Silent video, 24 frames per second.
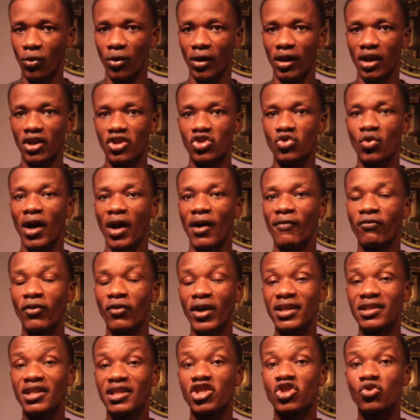okay, to
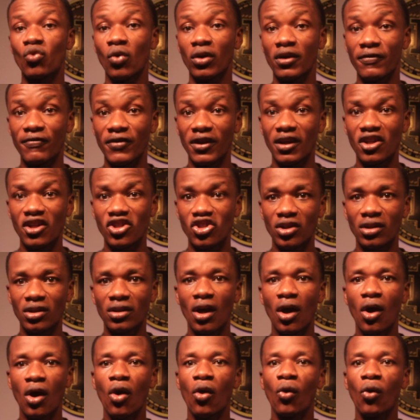avoid disqualification